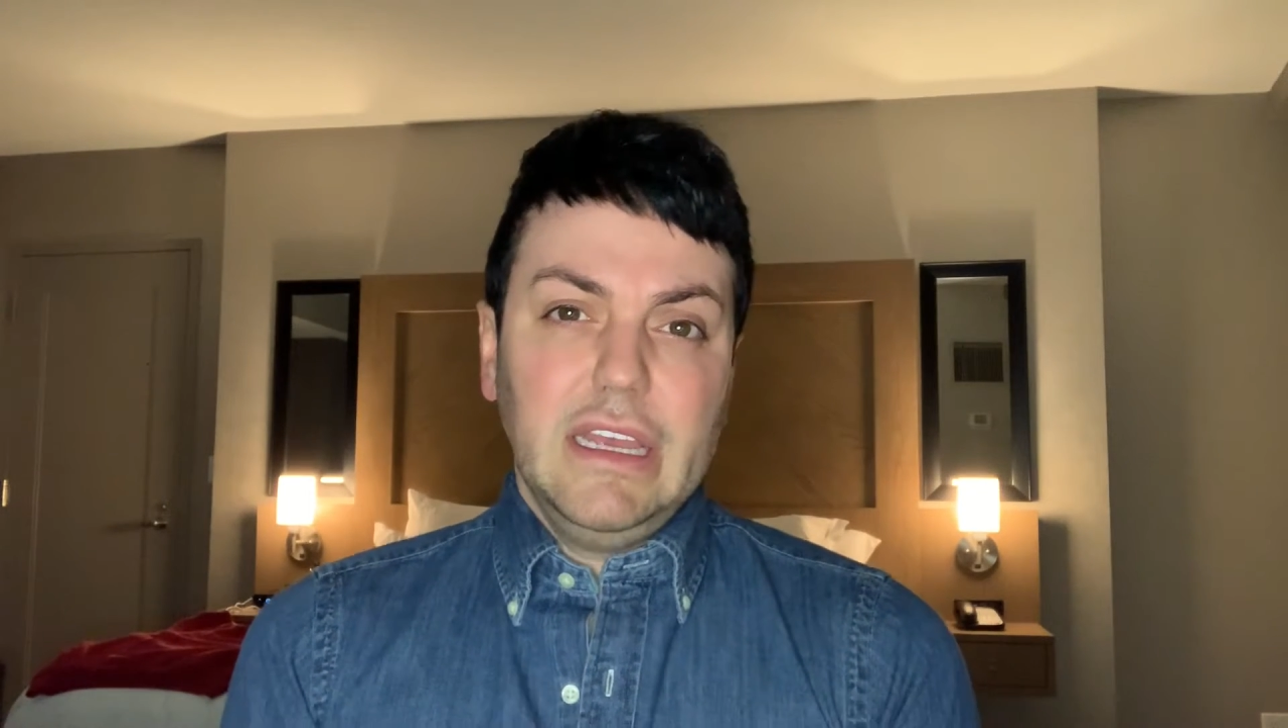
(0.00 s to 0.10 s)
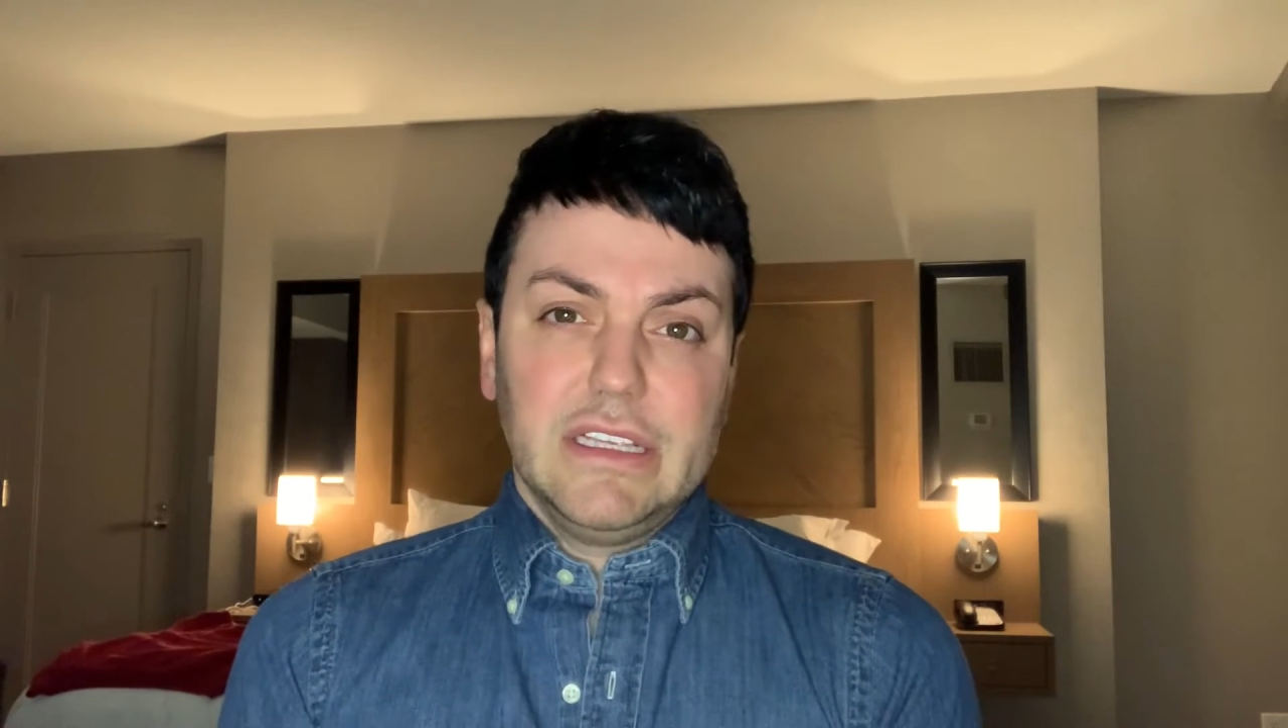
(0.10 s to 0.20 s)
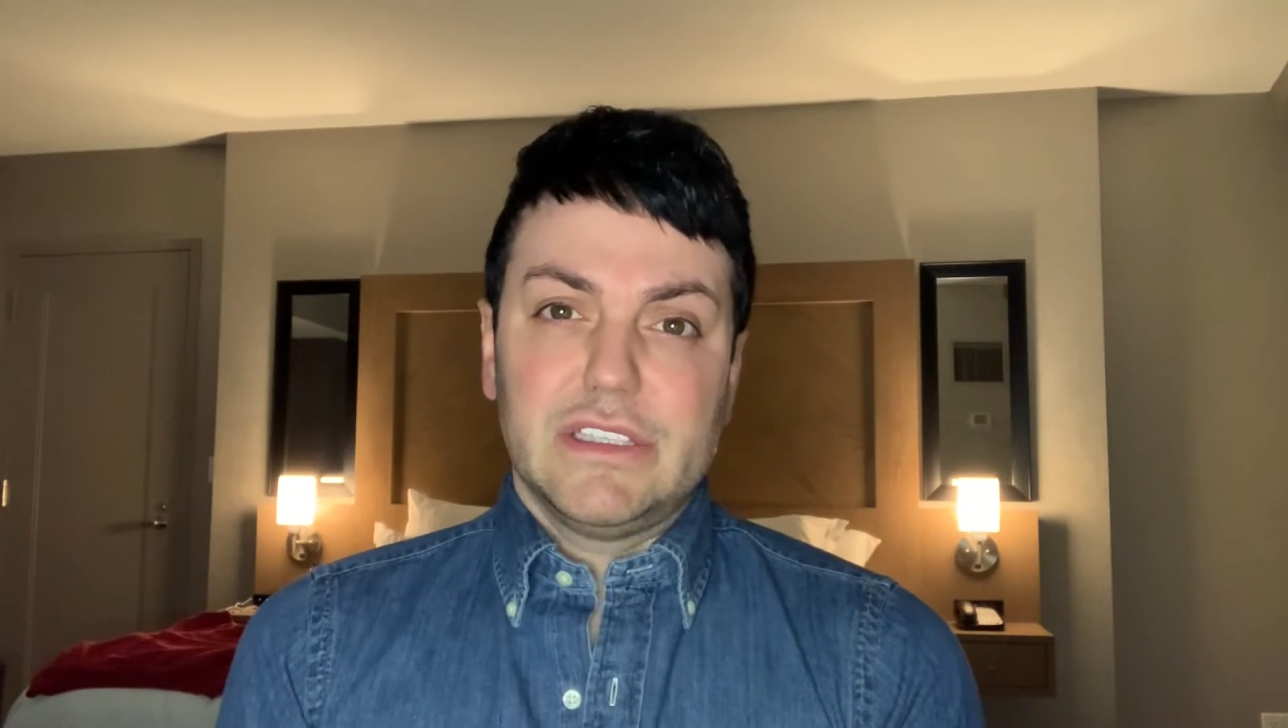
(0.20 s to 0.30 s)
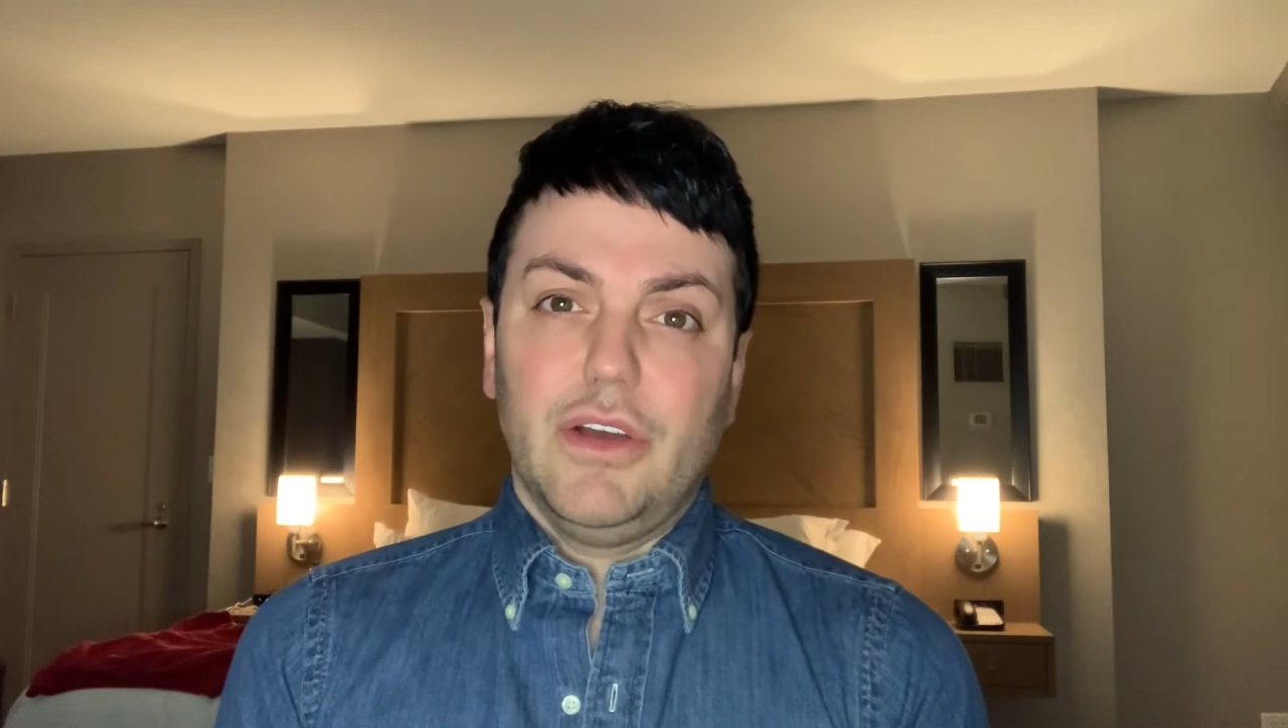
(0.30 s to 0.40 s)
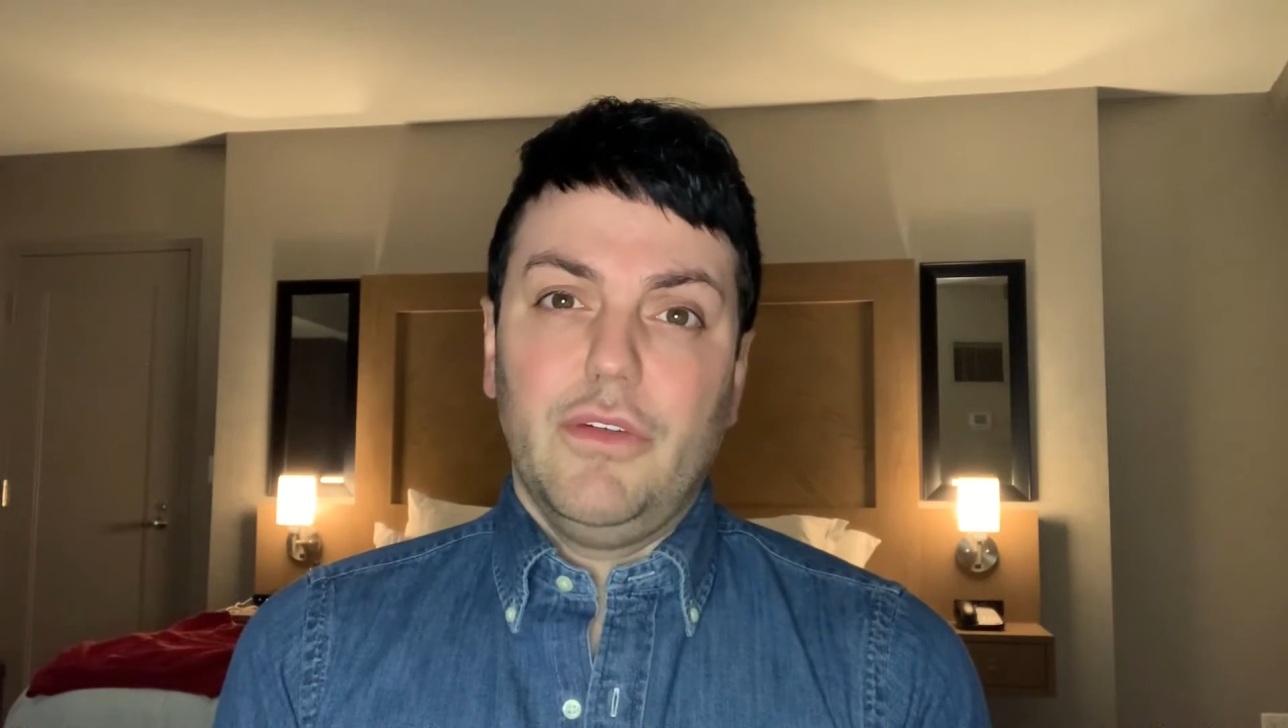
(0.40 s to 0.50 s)

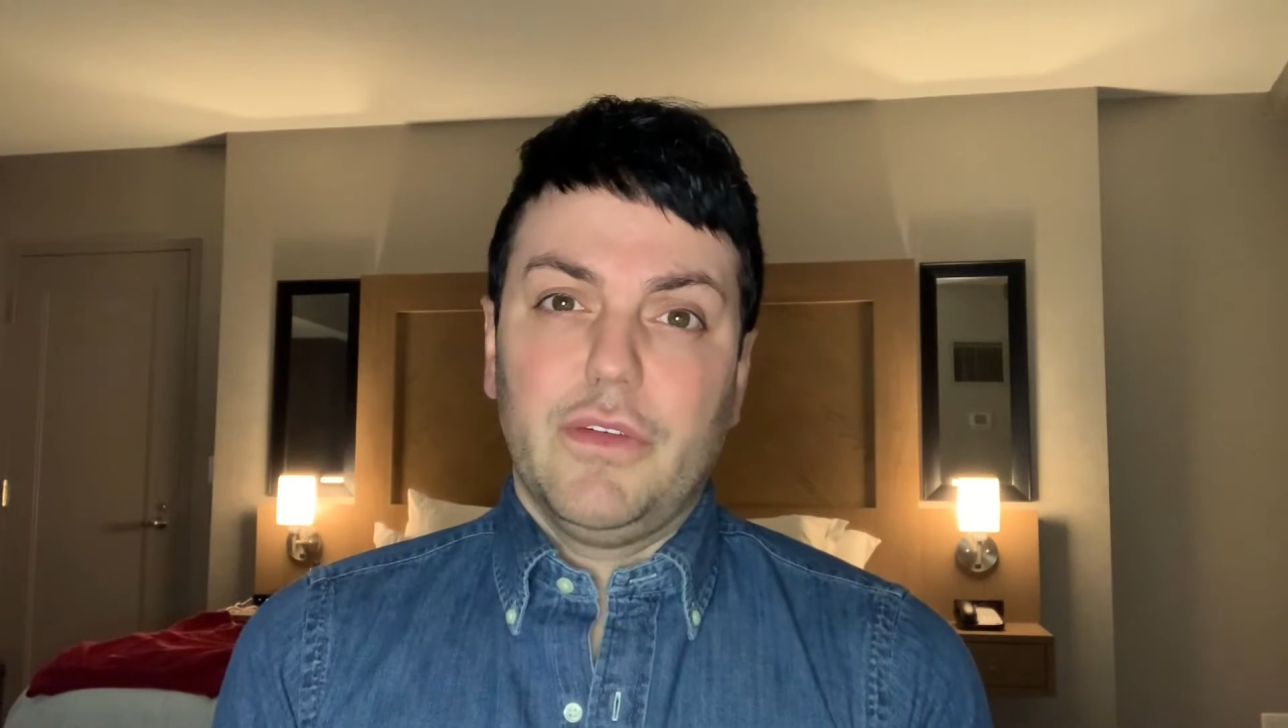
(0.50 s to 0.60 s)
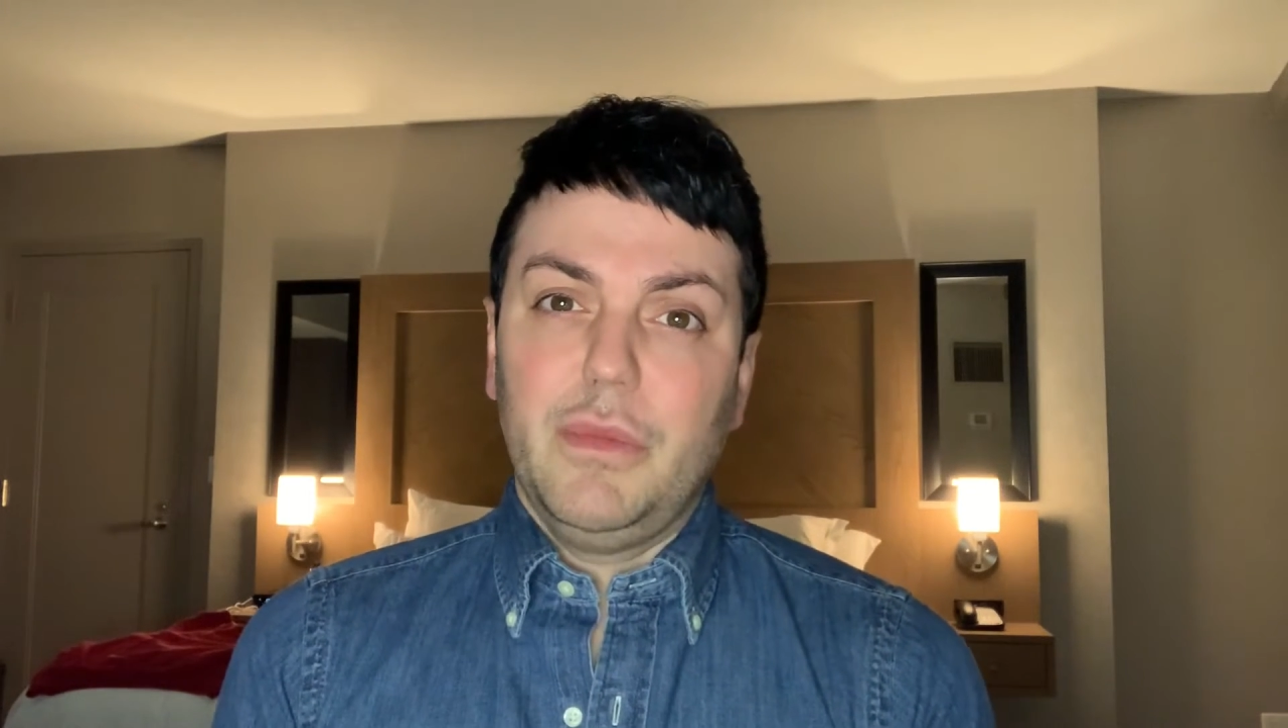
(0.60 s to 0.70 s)
So for